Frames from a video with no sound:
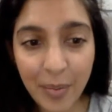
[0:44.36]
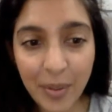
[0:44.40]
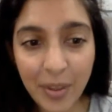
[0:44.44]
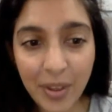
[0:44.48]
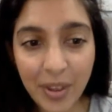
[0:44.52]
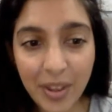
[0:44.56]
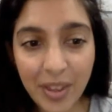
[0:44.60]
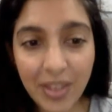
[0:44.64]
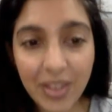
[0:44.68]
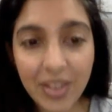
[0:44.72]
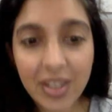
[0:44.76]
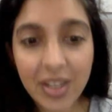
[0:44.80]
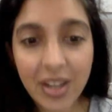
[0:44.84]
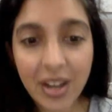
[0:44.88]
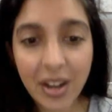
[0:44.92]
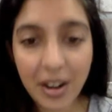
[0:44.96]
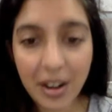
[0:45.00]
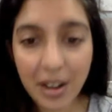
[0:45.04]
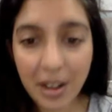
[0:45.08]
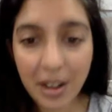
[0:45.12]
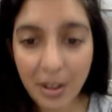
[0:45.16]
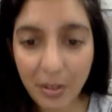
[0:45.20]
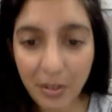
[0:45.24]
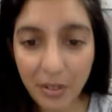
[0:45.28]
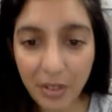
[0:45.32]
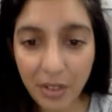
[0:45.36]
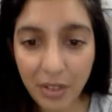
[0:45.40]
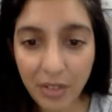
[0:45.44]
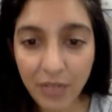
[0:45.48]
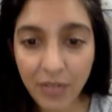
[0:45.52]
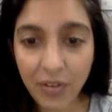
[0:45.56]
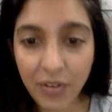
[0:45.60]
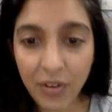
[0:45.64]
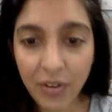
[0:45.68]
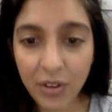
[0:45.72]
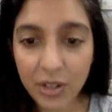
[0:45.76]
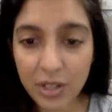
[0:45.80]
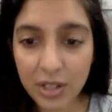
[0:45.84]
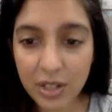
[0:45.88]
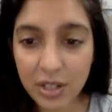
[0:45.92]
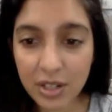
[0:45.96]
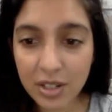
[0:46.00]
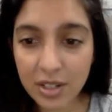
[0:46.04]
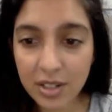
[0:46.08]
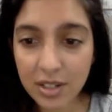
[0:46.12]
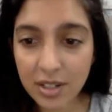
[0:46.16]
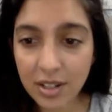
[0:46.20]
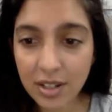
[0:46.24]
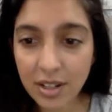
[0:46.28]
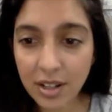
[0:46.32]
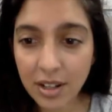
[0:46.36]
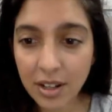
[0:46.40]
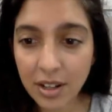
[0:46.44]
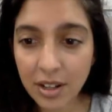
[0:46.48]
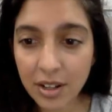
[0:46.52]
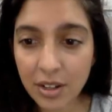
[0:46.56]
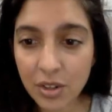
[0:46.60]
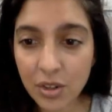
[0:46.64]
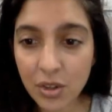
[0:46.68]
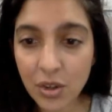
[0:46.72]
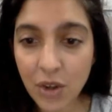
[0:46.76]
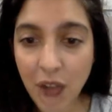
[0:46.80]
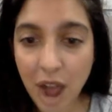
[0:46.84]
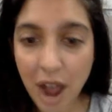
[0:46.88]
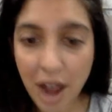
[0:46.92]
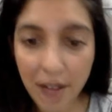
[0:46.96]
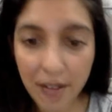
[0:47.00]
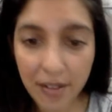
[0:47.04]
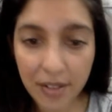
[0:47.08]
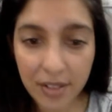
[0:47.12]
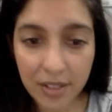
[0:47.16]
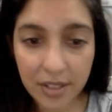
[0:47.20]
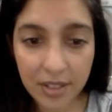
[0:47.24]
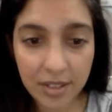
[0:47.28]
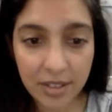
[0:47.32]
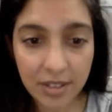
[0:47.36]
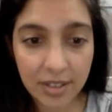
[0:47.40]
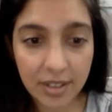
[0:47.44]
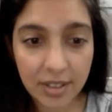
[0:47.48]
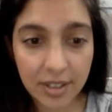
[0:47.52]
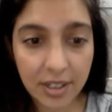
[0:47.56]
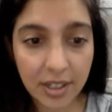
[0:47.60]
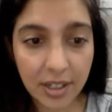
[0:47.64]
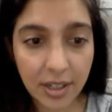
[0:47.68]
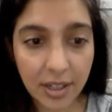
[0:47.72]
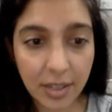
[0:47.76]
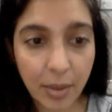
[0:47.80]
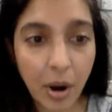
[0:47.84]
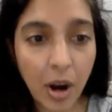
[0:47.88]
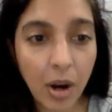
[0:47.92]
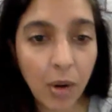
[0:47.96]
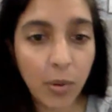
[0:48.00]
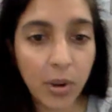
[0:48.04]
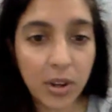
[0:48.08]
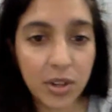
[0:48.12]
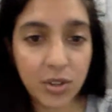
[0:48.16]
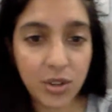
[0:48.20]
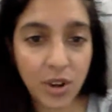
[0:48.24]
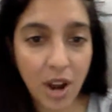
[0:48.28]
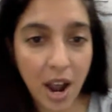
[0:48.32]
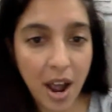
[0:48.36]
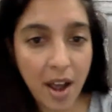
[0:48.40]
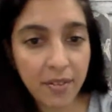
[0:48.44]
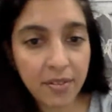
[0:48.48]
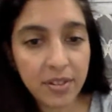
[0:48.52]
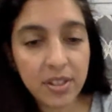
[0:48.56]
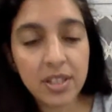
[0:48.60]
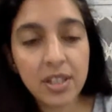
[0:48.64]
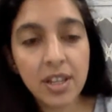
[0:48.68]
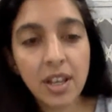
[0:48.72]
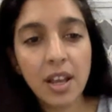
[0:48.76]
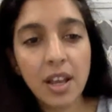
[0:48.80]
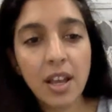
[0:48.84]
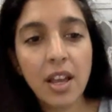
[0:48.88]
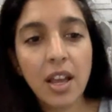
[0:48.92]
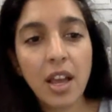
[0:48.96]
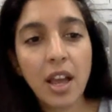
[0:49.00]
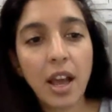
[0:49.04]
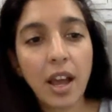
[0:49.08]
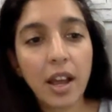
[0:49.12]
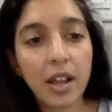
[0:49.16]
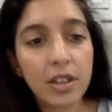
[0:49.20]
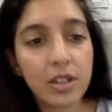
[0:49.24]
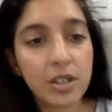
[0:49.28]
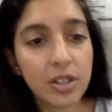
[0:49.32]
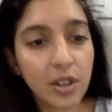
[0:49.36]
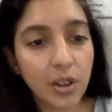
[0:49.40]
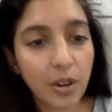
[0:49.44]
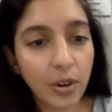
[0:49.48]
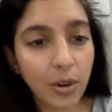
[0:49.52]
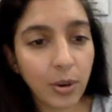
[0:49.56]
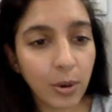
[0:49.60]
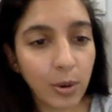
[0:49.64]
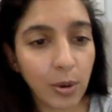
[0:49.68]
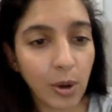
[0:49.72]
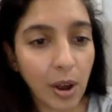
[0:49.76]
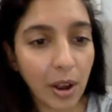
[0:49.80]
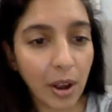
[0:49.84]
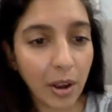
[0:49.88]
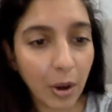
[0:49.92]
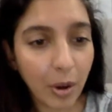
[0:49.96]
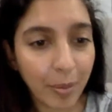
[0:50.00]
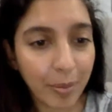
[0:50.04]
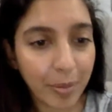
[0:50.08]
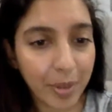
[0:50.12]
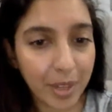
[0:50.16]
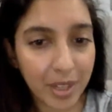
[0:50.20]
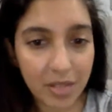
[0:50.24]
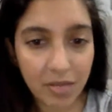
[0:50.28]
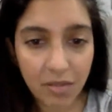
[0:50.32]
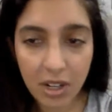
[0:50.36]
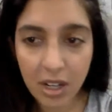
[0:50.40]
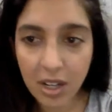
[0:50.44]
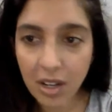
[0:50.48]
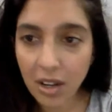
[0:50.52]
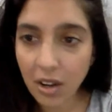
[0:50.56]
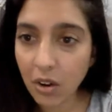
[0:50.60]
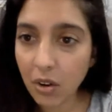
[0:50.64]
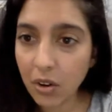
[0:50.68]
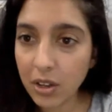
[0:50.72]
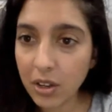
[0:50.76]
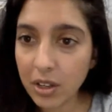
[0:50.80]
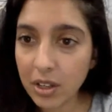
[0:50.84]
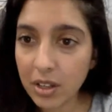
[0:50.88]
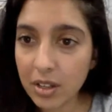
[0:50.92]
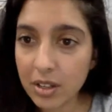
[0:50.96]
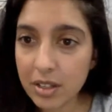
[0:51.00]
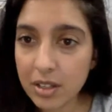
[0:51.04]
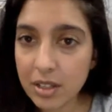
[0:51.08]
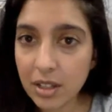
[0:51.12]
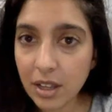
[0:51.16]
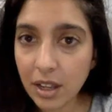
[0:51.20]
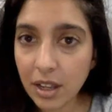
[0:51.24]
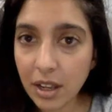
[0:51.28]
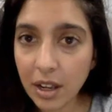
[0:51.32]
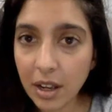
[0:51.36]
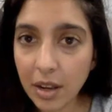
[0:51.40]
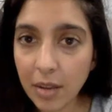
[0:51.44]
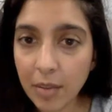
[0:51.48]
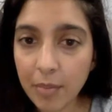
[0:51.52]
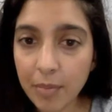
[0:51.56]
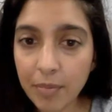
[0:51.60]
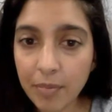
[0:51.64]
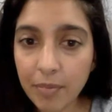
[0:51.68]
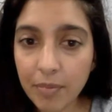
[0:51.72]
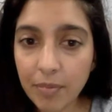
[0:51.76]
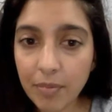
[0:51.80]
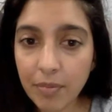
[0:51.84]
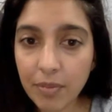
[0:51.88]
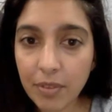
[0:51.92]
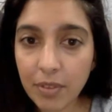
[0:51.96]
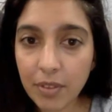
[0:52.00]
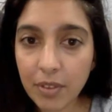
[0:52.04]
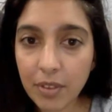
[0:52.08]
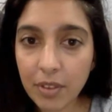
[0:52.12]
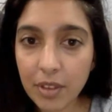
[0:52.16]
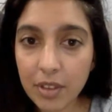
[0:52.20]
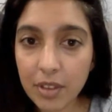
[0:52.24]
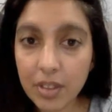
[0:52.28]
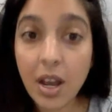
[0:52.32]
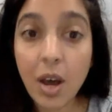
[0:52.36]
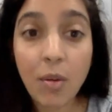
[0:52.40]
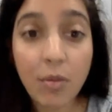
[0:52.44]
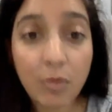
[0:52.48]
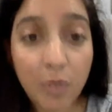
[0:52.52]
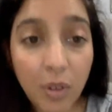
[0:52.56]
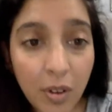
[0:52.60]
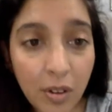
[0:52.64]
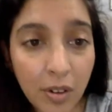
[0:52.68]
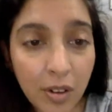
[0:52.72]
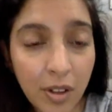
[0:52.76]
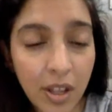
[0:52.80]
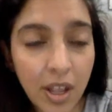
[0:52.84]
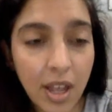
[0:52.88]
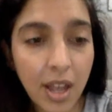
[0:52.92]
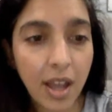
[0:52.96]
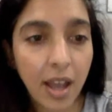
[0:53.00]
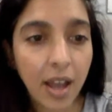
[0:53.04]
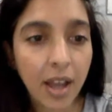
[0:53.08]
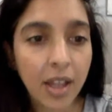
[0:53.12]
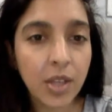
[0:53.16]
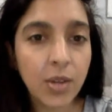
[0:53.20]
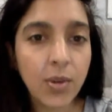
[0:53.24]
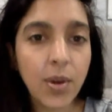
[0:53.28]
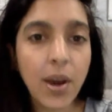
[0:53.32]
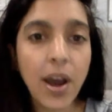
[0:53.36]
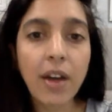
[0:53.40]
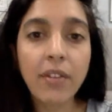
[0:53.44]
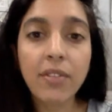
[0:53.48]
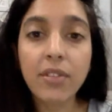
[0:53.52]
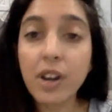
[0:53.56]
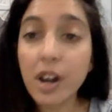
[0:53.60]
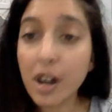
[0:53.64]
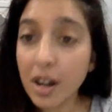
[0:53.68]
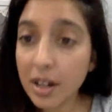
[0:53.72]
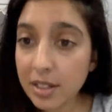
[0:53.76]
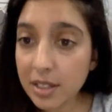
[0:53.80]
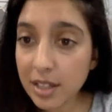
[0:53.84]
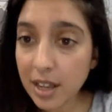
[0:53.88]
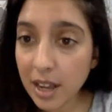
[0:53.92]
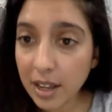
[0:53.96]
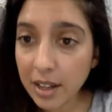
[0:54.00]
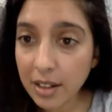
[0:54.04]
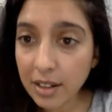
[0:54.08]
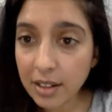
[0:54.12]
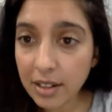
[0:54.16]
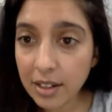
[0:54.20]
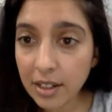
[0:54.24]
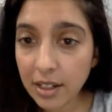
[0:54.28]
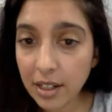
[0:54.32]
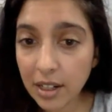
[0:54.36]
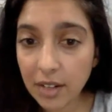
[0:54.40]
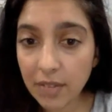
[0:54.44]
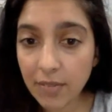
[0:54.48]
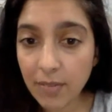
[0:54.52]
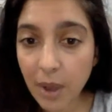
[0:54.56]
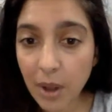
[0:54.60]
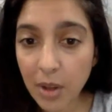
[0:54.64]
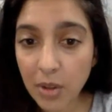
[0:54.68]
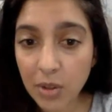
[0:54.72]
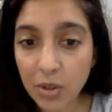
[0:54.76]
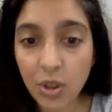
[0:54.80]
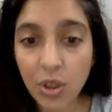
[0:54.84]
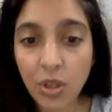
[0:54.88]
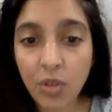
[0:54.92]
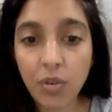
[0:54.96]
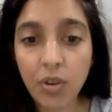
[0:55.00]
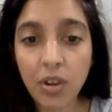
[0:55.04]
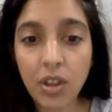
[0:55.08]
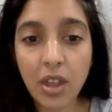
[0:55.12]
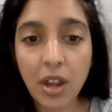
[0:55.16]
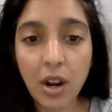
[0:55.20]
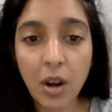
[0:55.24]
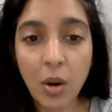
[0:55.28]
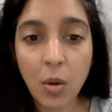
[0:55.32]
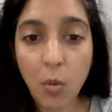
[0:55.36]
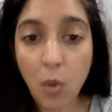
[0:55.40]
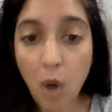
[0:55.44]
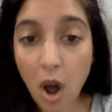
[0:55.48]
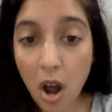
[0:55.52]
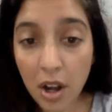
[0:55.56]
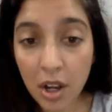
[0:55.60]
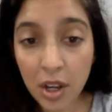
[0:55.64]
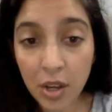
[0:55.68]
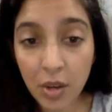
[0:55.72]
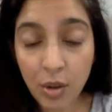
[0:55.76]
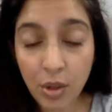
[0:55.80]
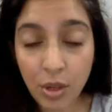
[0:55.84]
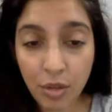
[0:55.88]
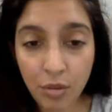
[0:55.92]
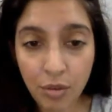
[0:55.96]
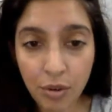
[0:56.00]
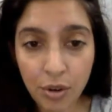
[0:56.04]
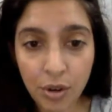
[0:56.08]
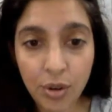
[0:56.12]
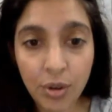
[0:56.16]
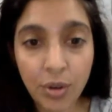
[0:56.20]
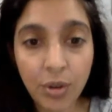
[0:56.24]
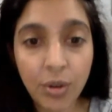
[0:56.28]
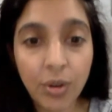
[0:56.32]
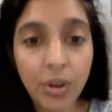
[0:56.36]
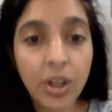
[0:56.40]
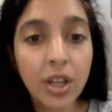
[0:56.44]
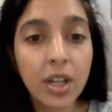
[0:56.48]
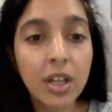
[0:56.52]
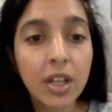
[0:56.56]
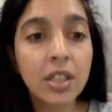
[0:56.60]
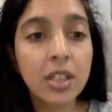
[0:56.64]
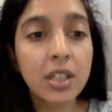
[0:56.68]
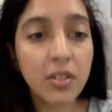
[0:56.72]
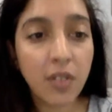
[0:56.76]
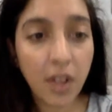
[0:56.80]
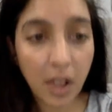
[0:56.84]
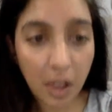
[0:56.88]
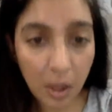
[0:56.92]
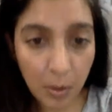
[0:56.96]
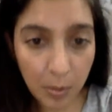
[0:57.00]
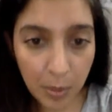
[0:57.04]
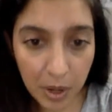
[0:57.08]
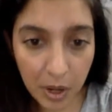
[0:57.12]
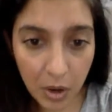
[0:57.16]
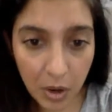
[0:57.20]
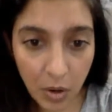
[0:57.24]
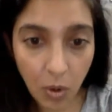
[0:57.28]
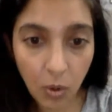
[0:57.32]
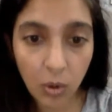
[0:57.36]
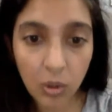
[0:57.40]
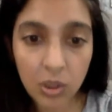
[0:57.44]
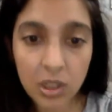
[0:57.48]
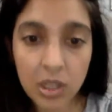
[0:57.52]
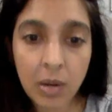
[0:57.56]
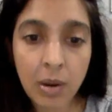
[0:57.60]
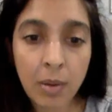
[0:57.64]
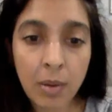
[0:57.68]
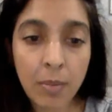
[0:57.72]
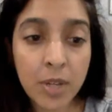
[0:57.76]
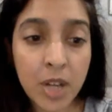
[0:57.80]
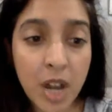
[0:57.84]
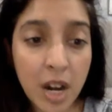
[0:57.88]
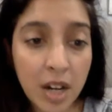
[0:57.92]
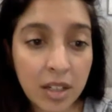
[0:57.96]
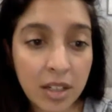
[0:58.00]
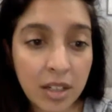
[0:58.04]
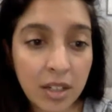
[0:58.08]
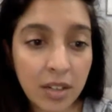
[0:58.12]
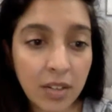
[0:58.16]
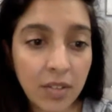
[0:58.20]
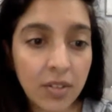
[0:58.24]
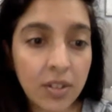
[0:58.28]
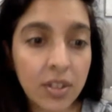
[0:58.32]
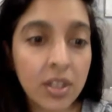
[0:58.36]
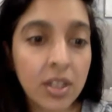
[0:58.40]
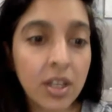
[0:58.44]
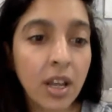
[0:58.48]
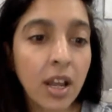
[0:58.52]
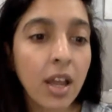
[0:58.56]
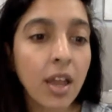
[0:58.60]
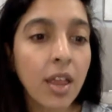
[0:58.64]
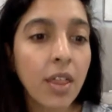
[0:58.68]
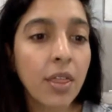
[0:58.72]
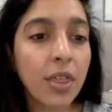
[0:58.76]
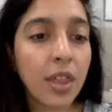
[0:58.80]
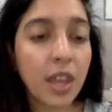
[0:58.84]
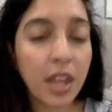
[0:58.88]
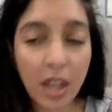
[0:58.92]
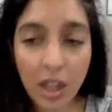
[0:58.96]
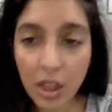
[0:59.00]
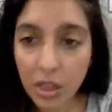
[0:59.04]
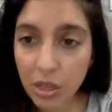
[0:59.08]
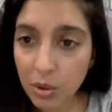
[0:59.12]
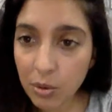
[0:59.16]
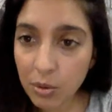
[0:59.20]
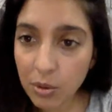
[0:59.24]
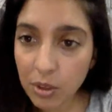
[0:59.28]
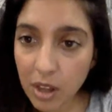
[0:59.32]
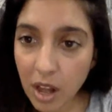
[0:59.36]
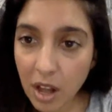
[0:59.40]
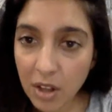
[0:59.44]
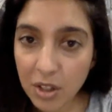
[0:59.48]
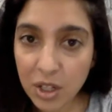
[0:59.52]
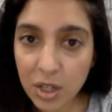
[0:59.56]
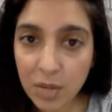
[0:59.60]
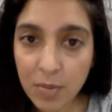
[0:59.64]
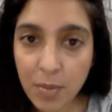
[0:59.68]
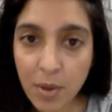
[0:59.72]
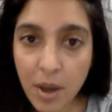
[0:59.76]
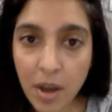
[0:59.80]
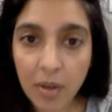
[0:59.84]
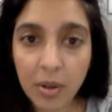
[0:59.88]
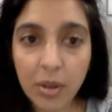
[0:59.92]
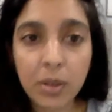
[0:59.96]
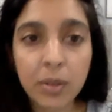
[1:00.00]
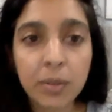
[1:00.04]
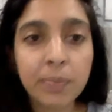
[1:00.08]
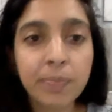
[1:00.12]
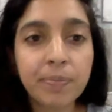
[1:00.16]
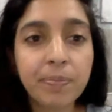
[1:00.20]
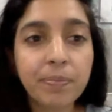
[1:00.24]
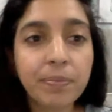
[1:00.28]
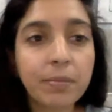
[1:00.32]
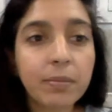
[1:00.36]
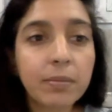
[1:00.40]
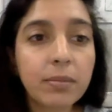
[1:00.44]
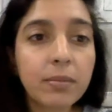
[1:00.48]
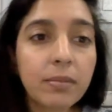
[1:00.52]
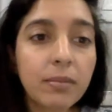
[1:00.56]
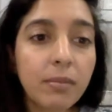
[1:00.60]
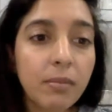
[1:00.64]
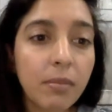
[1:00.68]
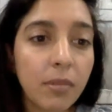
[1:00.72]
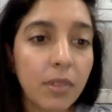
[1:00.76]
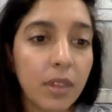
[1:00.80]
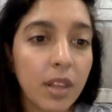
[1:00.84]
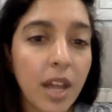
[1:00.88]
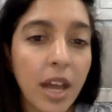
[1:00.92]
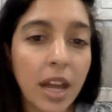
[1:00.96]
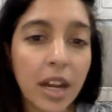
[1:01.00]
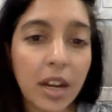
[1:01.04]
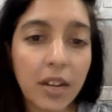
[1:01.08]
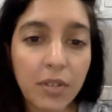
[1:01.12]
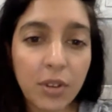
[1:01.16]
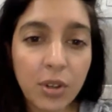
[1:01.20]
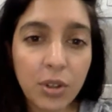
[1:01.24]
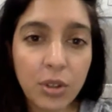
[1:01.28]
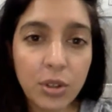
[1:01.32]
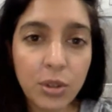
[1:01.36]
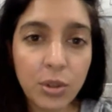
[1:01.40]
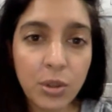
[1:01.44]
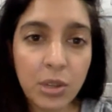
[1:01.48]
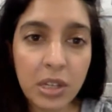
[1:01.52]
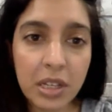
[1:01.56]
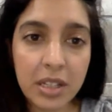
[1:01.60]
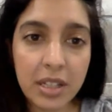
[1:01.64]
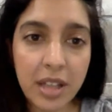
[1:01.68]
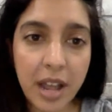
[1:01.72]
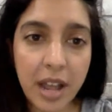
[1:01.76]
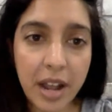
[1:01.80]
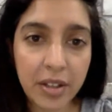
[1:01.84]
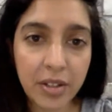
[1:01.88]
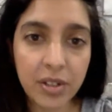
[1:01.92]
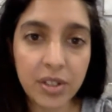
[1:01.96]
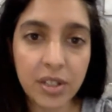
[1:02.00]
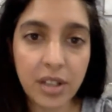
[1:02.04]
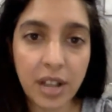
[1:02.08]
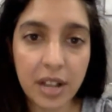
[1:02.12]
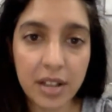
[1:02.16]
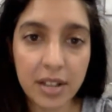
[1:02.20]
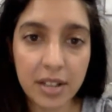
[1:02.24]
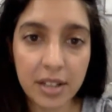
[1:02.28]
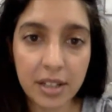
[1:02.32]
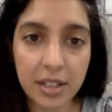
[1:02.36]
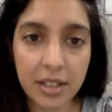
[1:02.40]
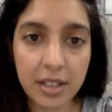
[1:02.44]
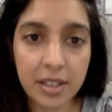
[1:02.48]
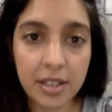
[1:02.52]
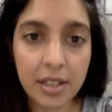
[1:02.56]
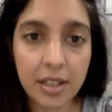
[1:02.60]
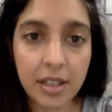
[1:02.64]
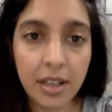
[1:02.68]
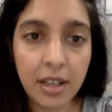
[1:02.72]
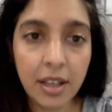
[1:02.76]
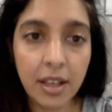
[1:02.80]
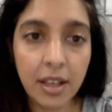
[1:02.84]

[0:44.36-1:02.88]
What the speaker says: in this area for the first draft, part 1 drafts. And so I hope this video is helpful, and you have content in module 3 that'll walk you through developing goals and objectives, thinking through a logic model. And if you do these exercises